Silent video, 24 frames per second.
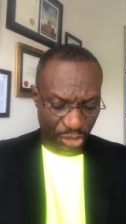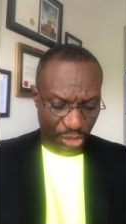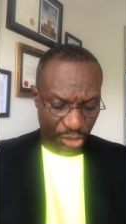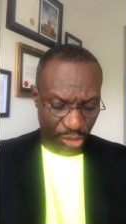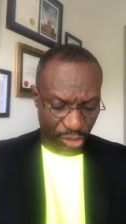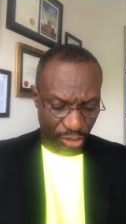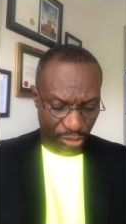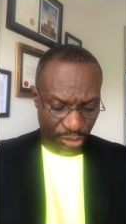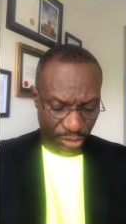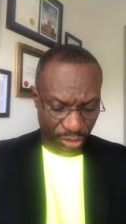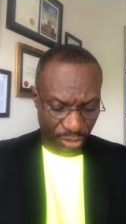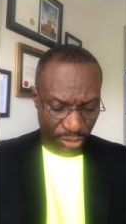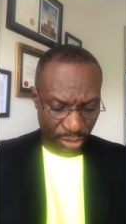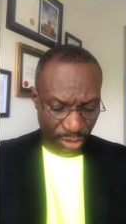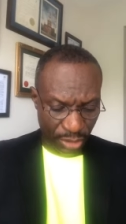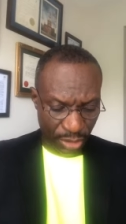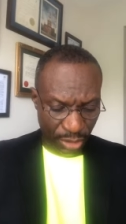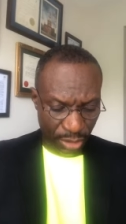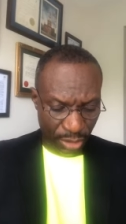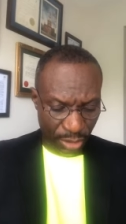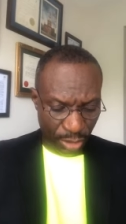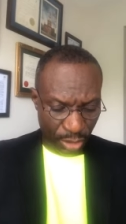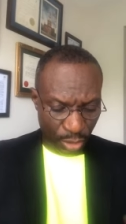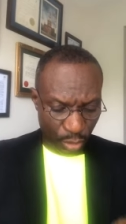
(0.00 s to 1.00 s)
the church,
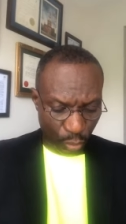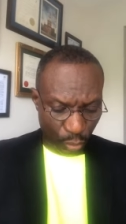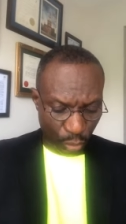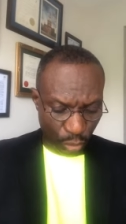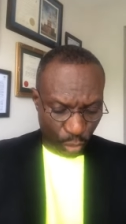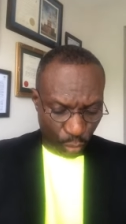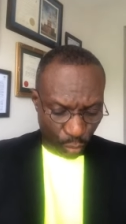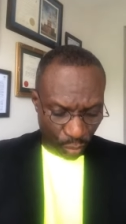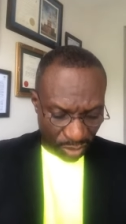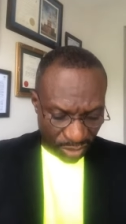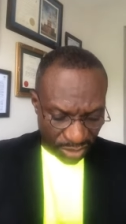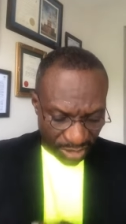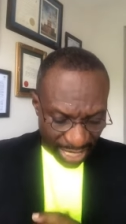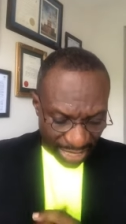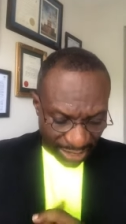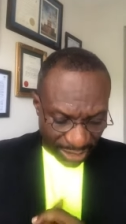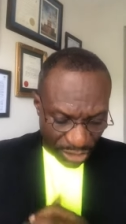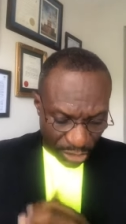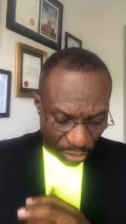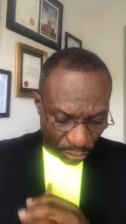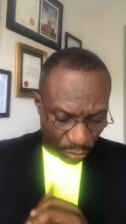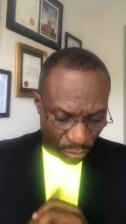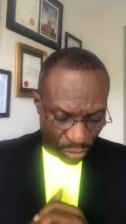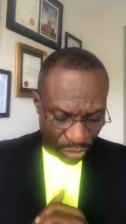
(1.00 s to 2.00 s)
which was
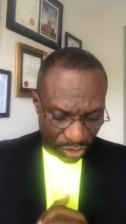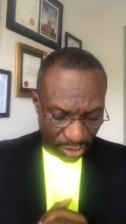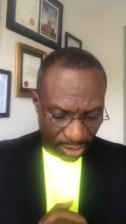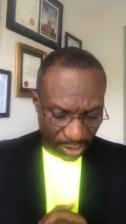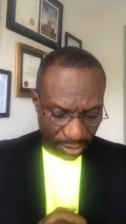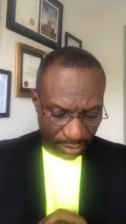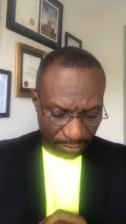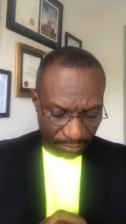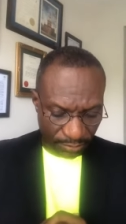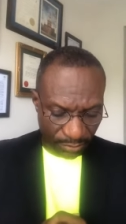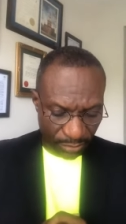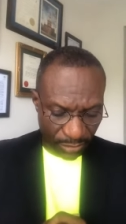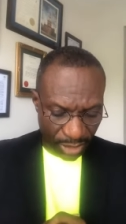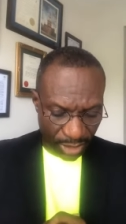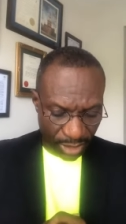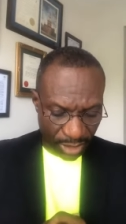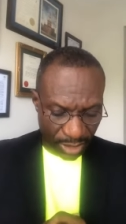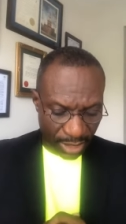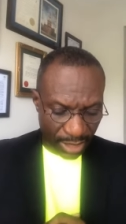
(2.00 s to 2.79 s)
at Jerusalem.